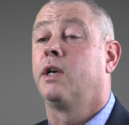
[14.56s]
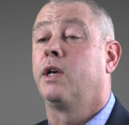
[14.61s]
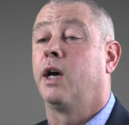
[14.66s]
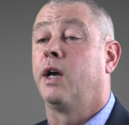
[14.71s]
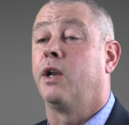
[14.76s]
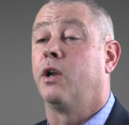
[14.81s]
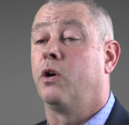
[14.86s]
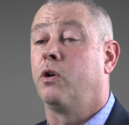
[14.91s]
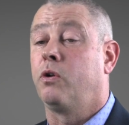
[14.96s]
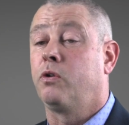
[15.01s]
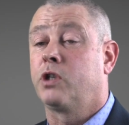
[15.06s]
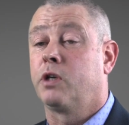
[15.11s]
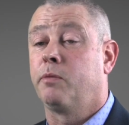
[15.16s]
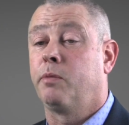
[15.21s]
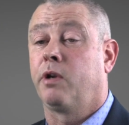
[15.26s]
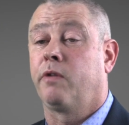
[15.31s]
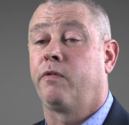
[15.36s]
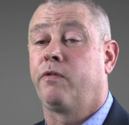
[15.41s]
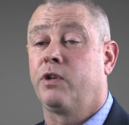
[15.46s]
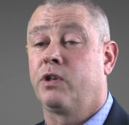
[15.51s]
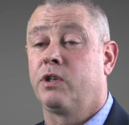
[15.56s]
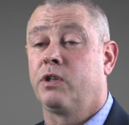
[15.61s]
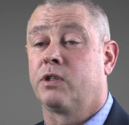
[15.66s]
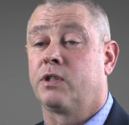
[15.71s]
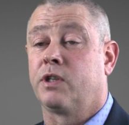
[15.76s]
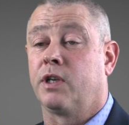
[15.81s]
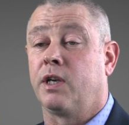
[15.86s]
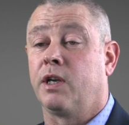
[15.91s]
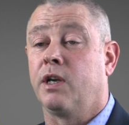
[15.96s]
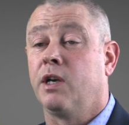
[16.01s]
and ultimate
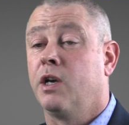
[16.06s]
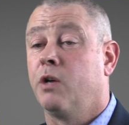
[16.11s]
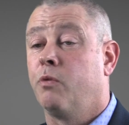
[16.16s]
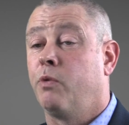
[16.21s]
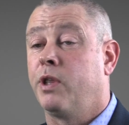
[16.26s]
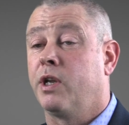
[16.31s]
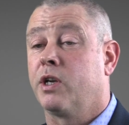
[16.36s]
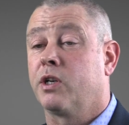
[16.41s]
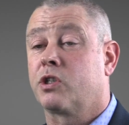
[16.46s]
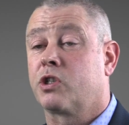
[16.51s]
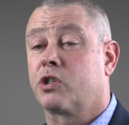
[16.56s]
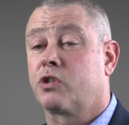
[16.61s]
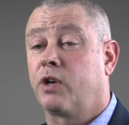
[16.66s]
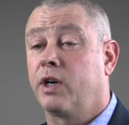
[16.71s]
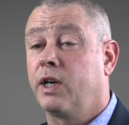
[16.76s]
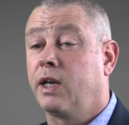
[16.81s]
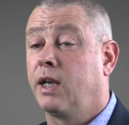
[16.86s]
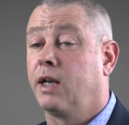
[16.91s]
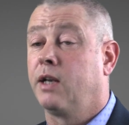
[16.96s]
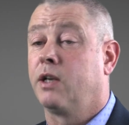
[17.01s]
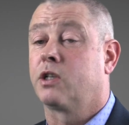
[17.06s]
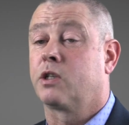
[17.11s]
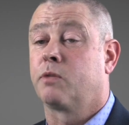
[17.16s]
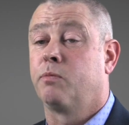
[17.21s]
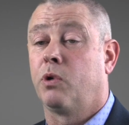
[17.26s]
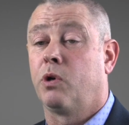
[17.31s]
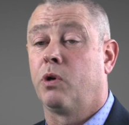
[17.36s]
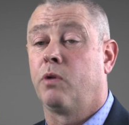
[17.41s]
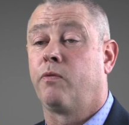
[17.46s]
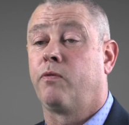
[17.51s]
efficiency within a strikingly
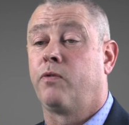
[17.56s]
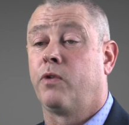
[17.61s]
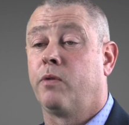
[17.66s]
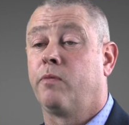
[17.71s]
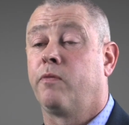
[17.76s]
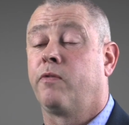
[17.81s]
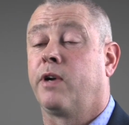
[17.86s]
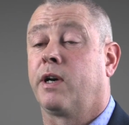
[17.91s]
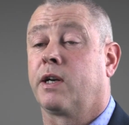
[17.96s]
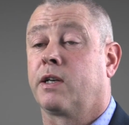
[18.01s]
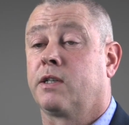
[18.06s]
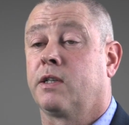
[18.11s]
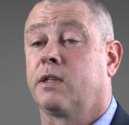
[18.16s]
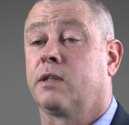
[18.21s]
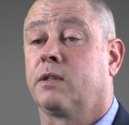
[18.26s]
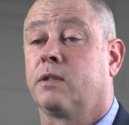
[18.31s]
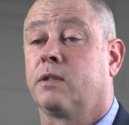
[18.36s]
small form factor.